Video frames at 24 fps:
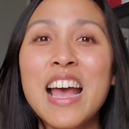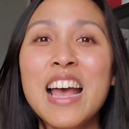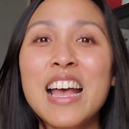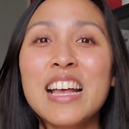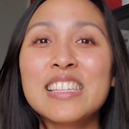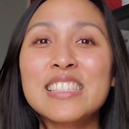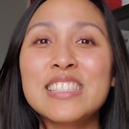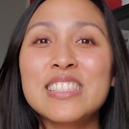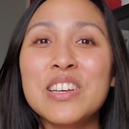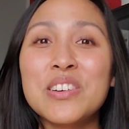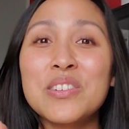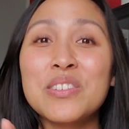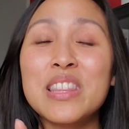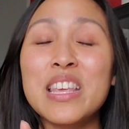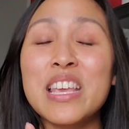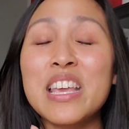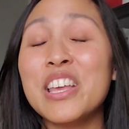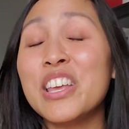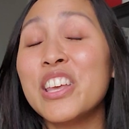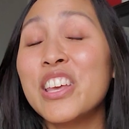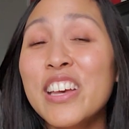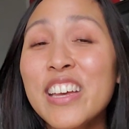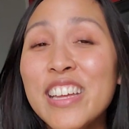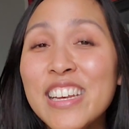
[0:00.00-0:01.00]
So
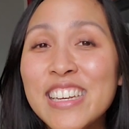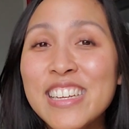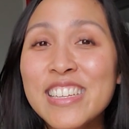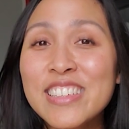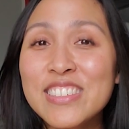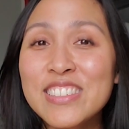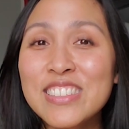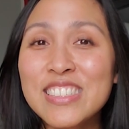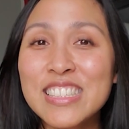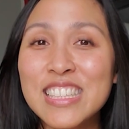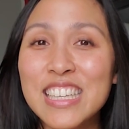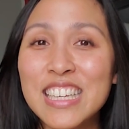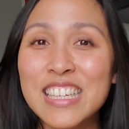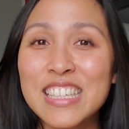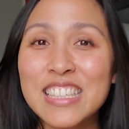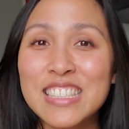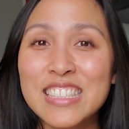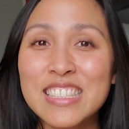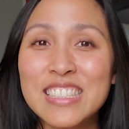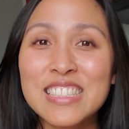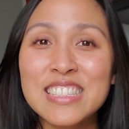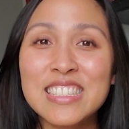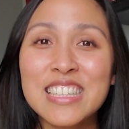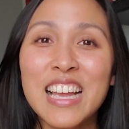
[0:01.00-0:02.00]
the good news
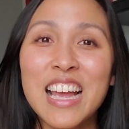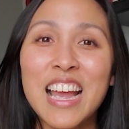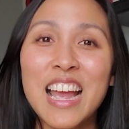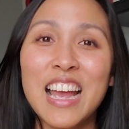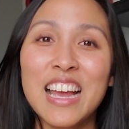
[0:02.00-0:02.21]
is